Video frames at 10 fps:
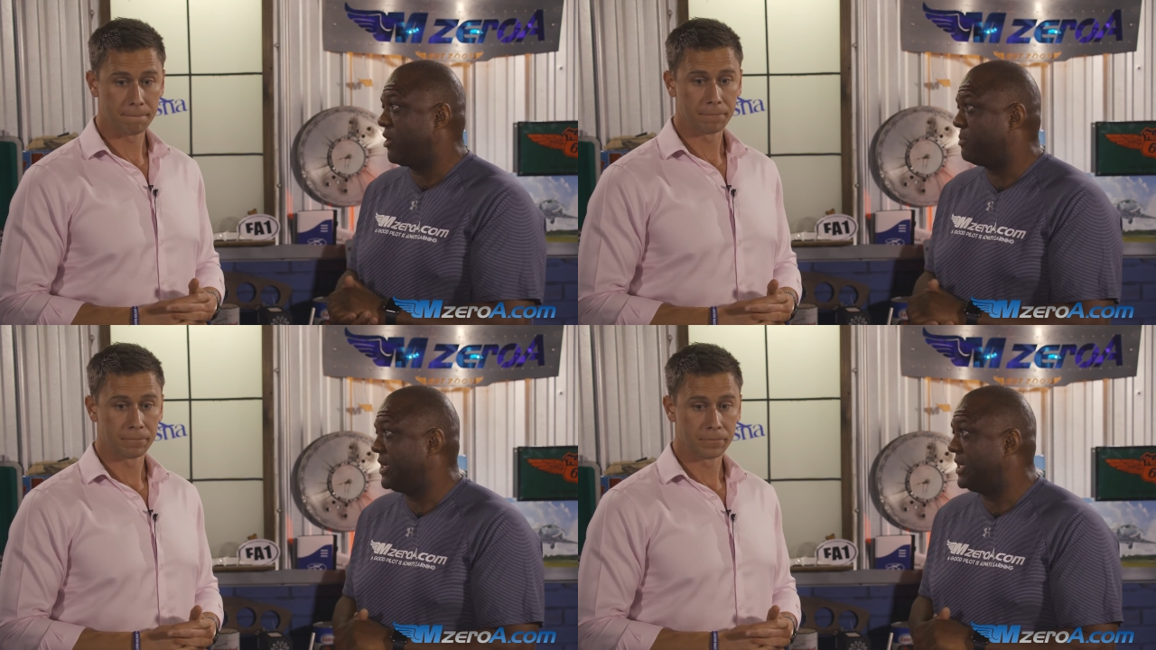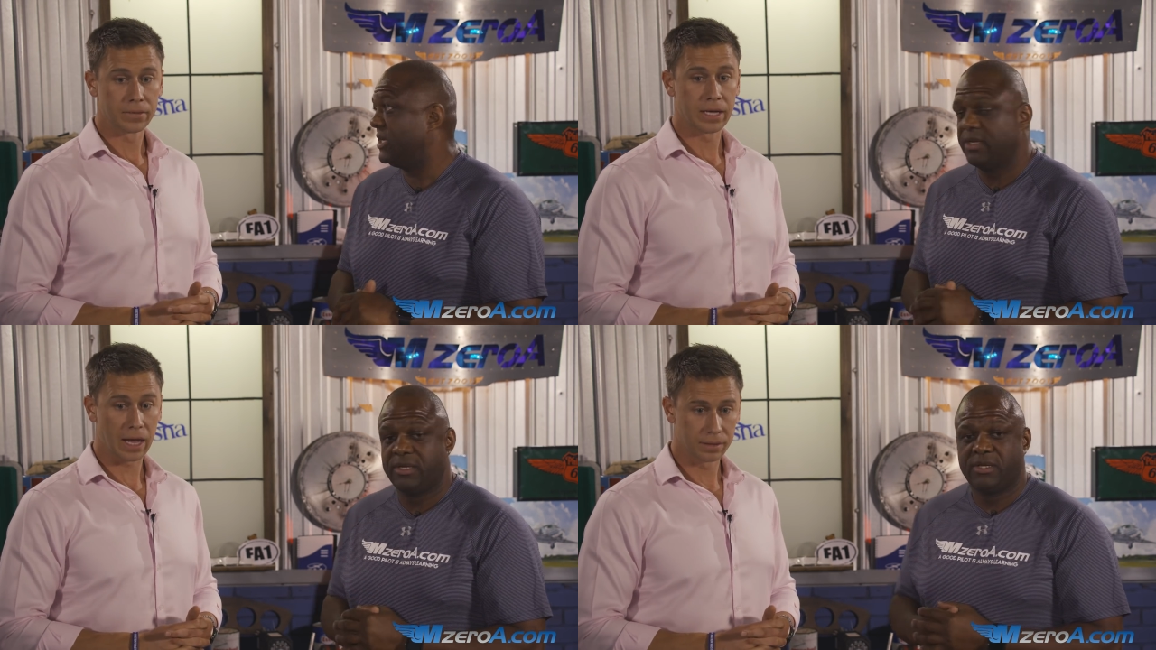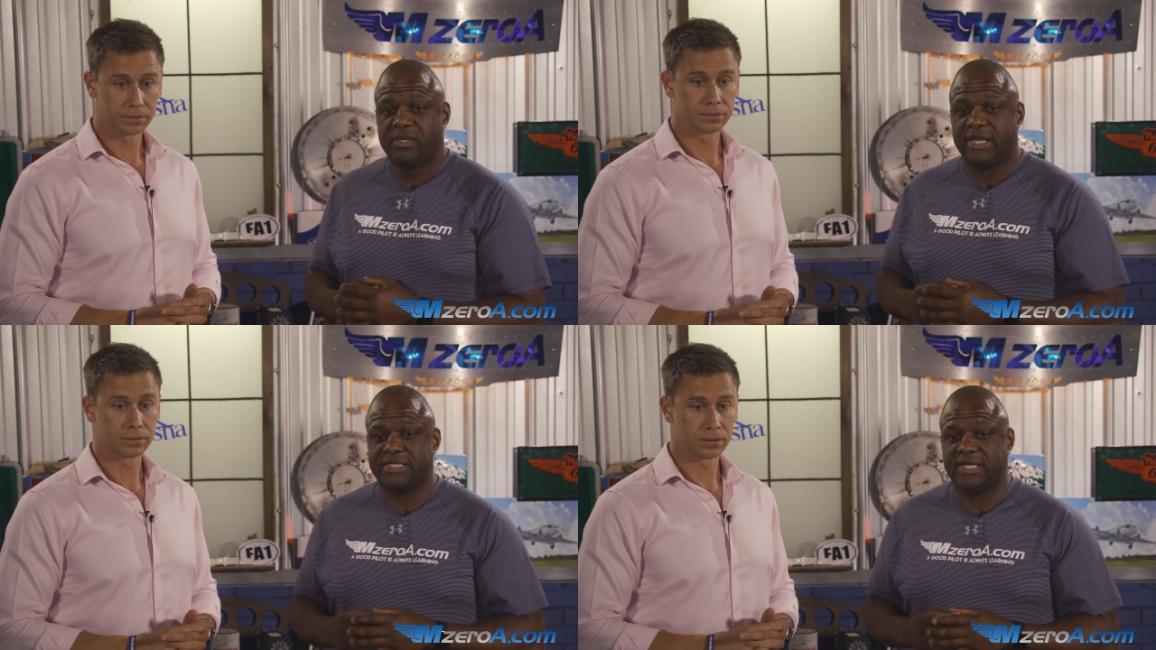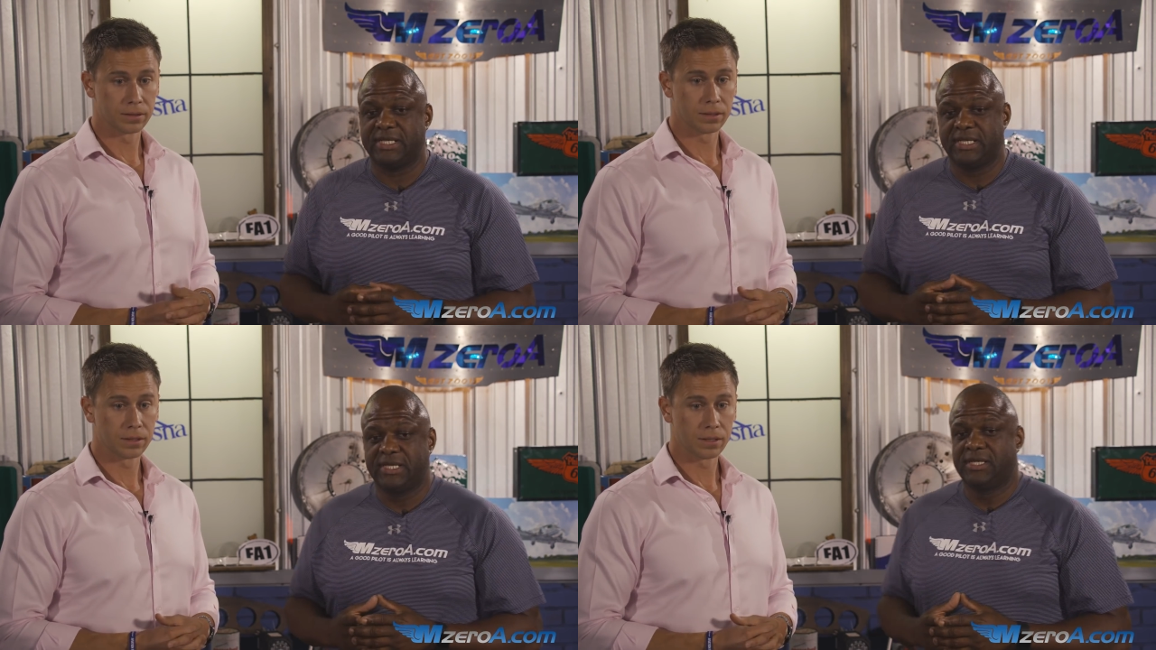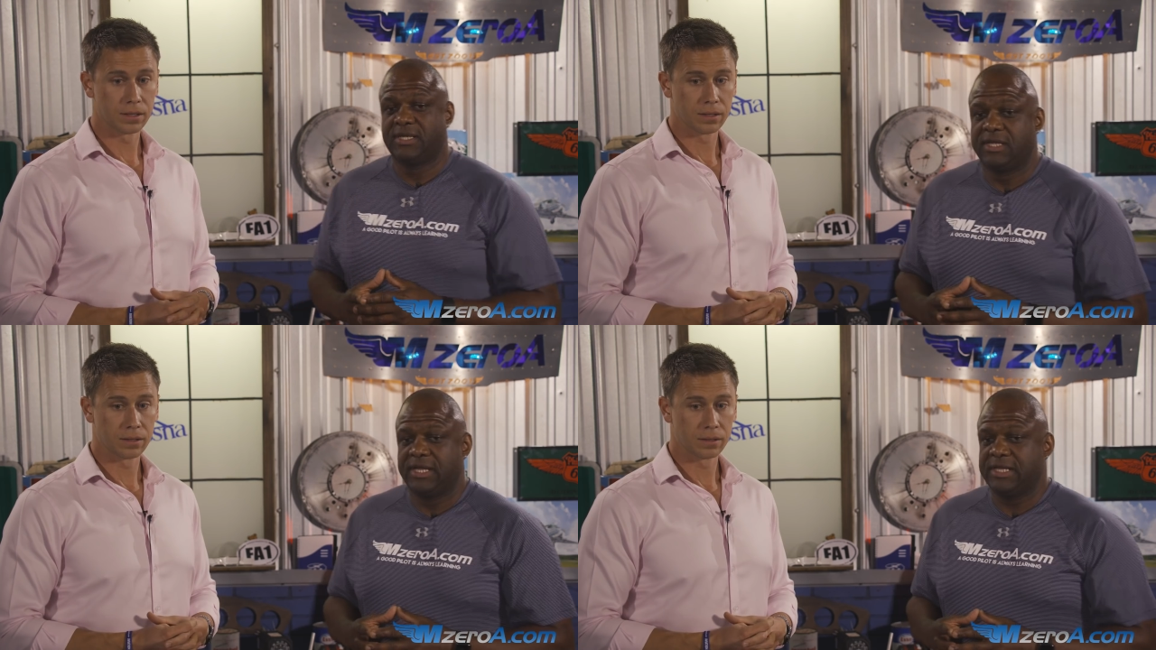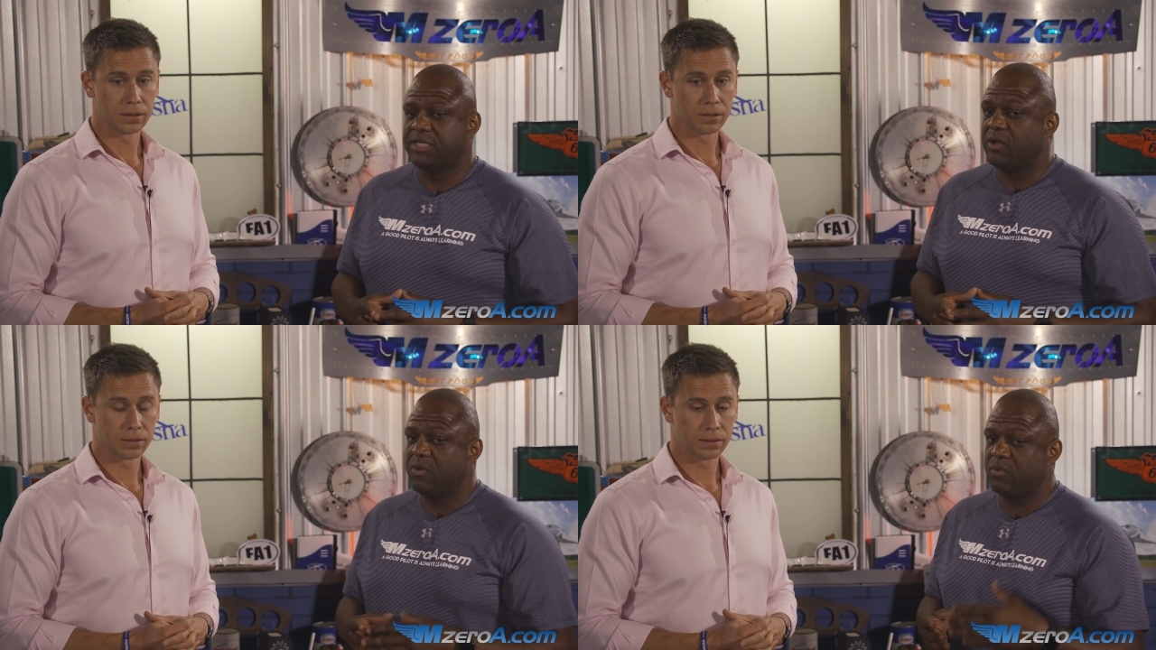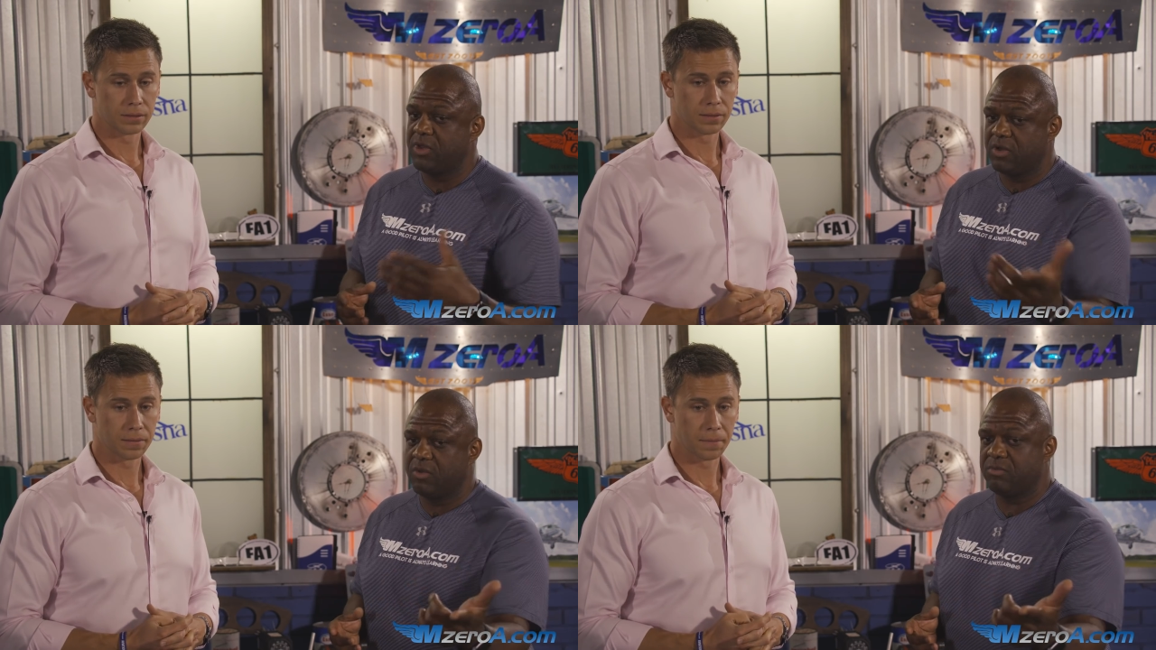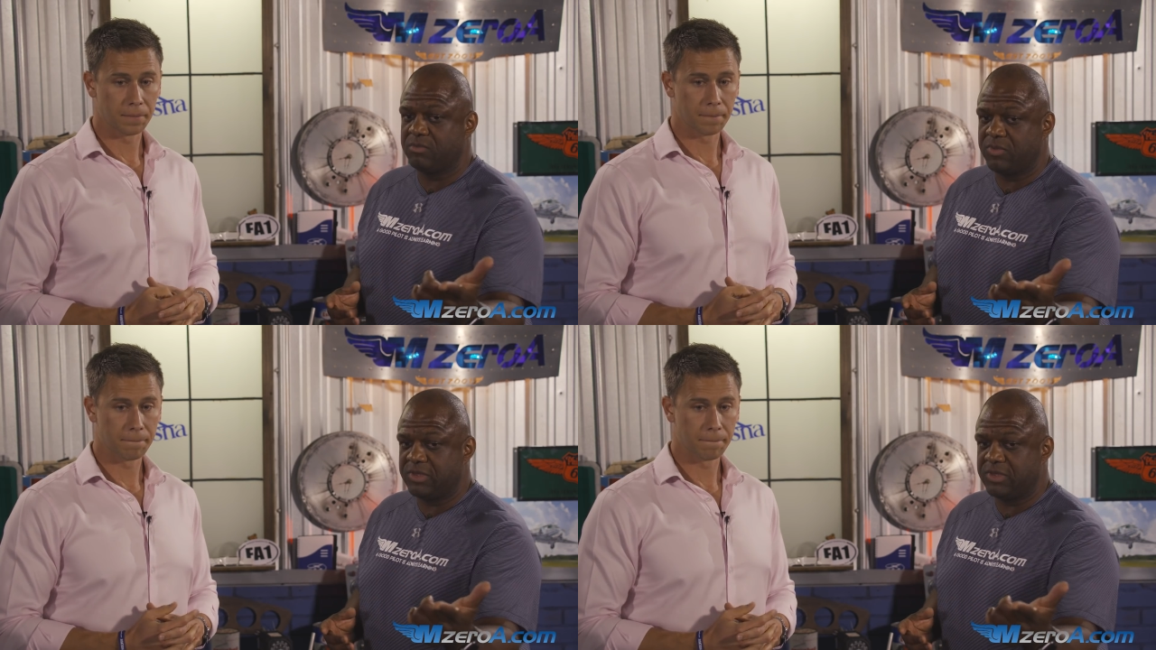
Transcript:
Speaker 1: airplane. Yeah. That's it. And so, you know,